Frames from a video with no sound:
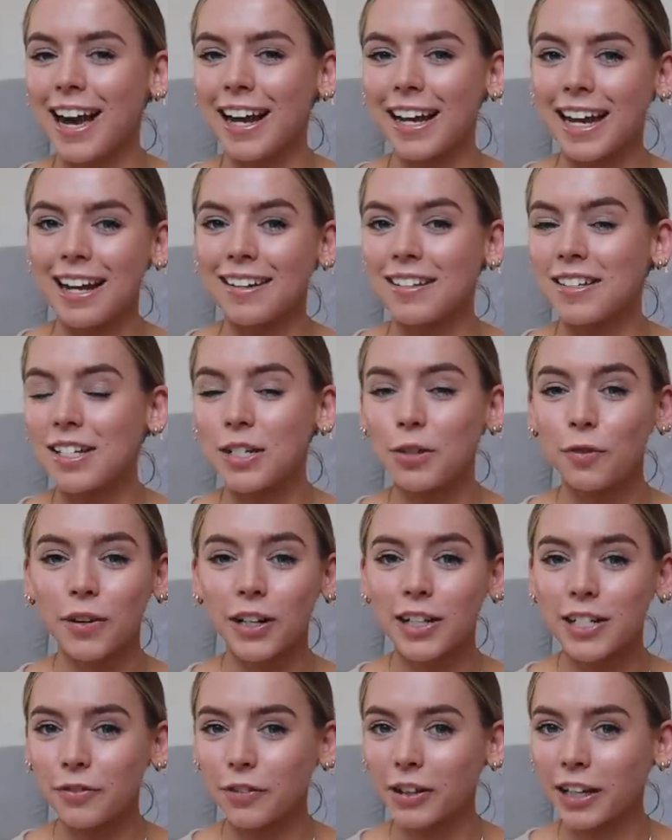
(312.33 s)
Again, still
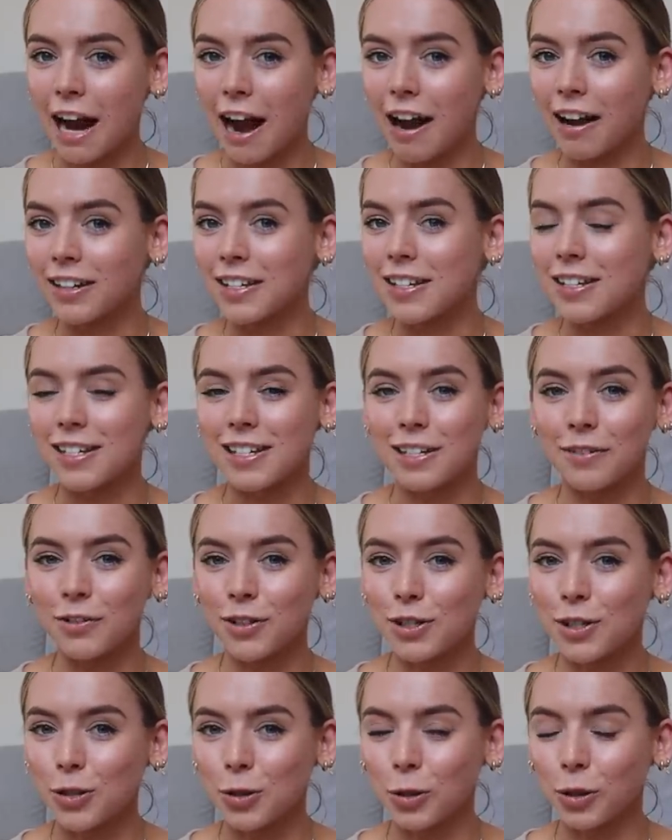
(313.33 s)
very different characters,
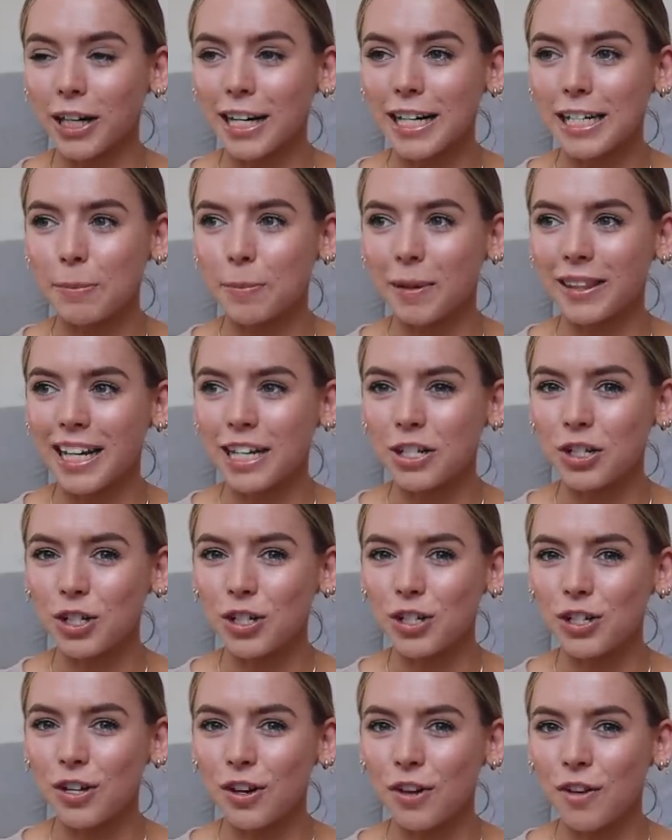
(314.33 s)
different stories, but they
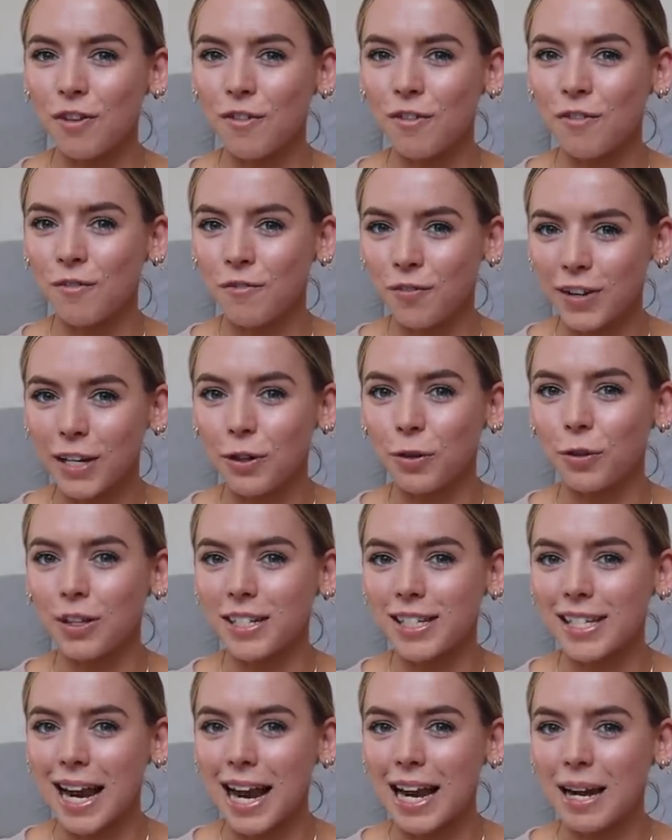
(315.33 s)
just feel the
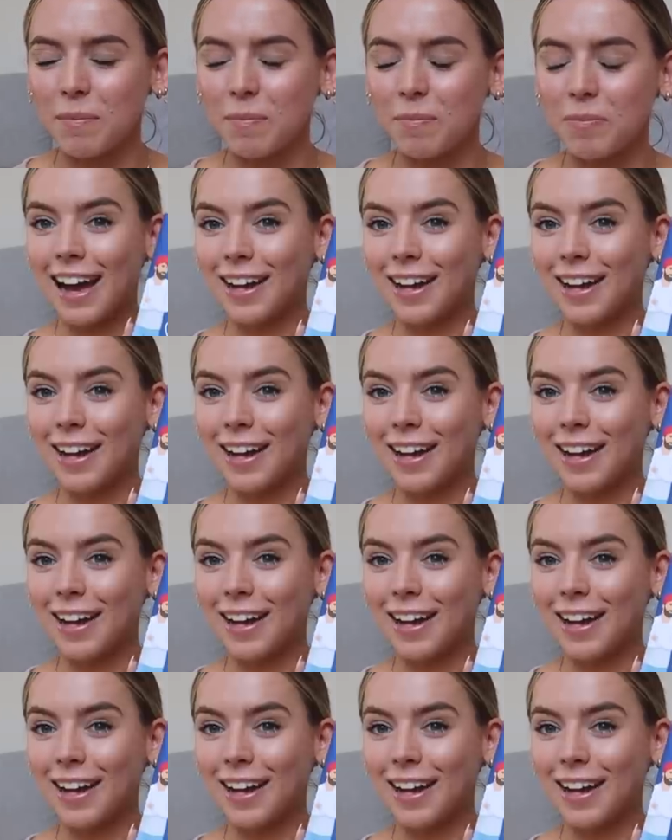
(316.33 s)
same.